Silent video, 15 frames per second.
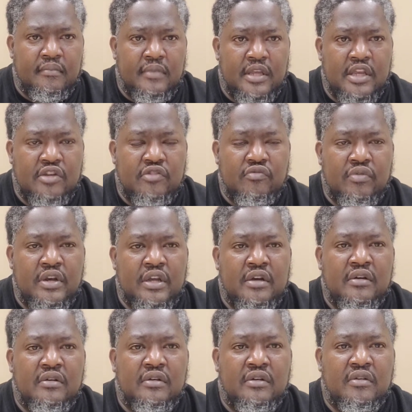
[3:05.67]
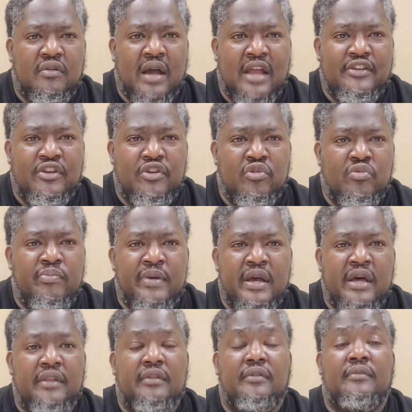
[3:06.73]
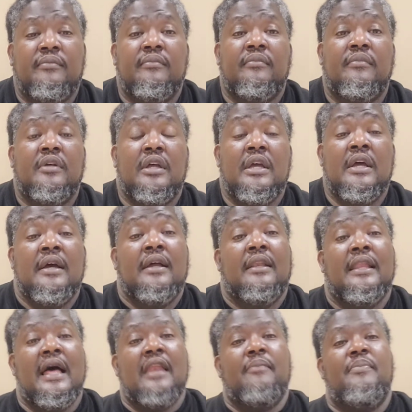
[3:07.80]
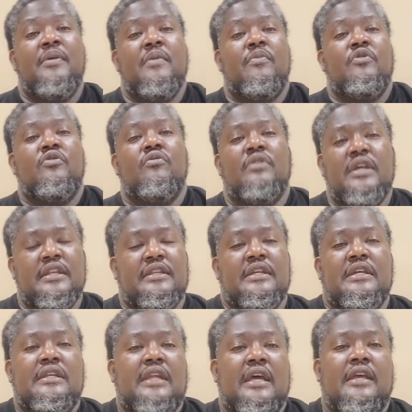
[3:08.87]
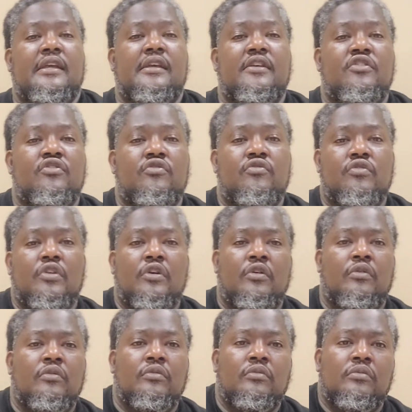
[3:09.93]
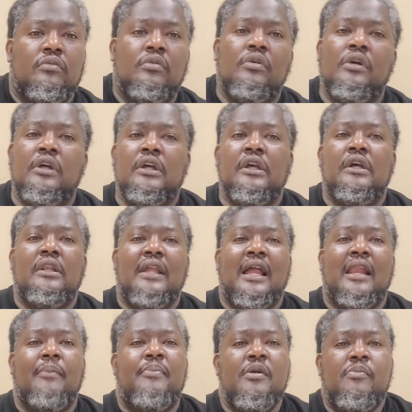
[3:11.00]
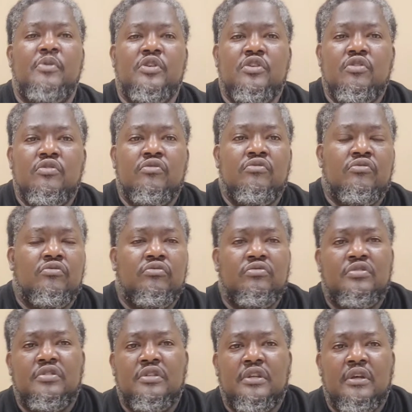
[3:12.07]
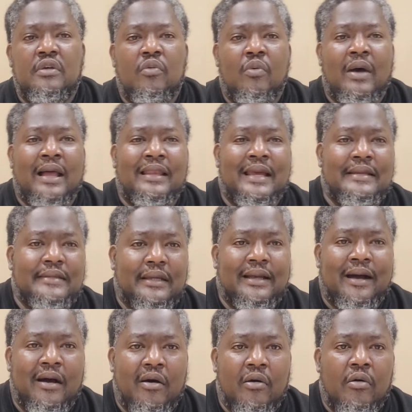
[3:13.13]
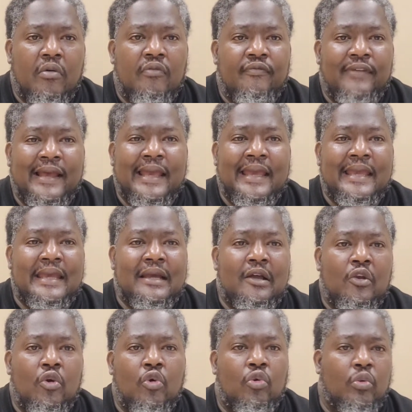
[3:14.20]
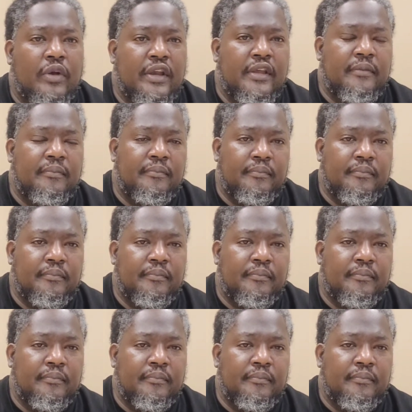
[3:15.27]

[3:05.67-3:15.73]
Israel gonna have to do better. A lot of people do that these days. A lot of people use what I like to call vainglory.